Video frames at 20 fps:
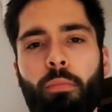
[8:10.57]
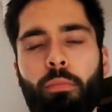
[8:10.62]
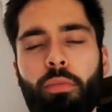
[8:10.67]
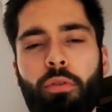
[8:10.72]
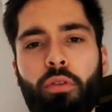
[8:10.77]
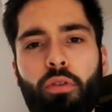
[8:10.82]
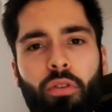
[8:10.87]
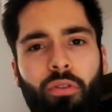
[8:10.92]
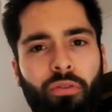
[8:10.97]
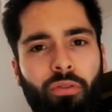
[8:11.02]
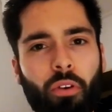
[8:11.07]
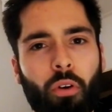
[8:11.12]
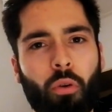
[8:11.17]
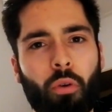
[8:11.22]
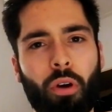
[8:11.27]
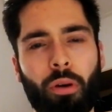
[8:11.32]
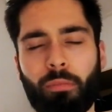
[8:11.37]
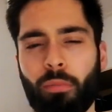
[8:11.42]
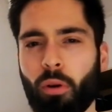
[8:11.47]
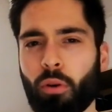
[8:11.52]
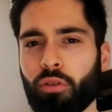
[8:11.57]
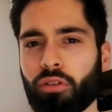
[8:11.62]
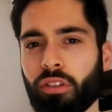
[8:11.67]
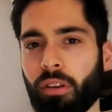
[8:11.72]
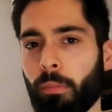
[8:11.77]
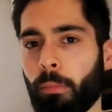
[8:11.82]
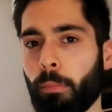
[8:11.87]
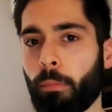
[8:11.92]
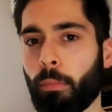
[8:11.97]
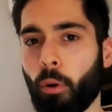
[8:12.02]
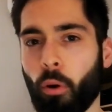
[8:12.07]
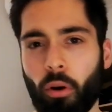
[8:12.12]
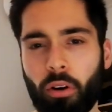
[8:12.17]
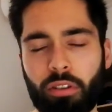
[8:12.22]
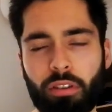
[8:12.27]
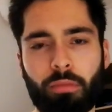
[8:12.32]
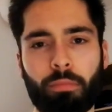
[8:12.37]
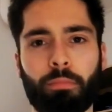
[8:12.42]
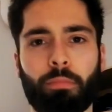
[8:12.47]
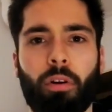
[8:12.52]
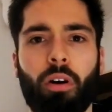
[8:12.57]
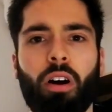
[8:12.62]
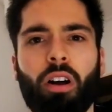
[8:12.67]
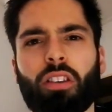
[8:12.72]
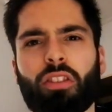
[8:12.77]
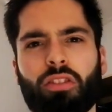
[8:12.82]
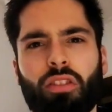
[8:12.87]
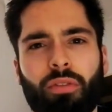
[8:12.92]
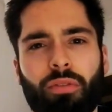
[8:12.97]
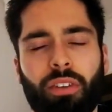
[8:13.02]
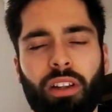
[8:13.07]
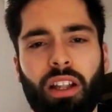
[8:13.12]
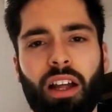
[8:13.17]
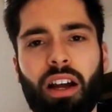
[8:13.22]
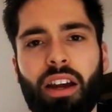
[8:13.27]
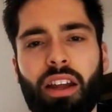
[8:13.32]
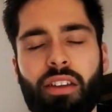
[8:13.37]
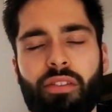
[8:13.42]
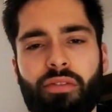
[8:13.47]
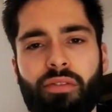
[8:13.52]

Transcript: beautiful and most important parts of life,